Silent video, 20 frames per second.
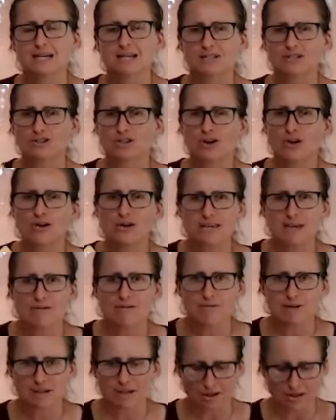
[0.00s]
So don't get
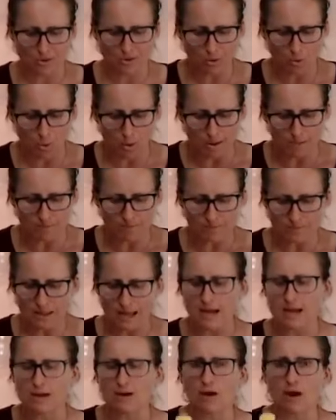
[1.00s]
rid of the core.
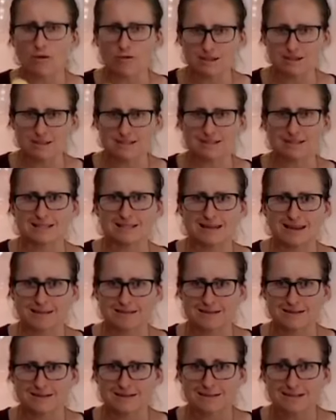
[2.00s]
Obviously take
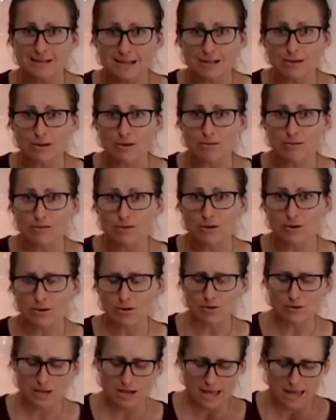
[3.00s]
the skin off
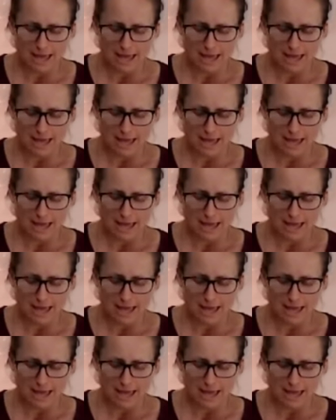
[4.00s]
though.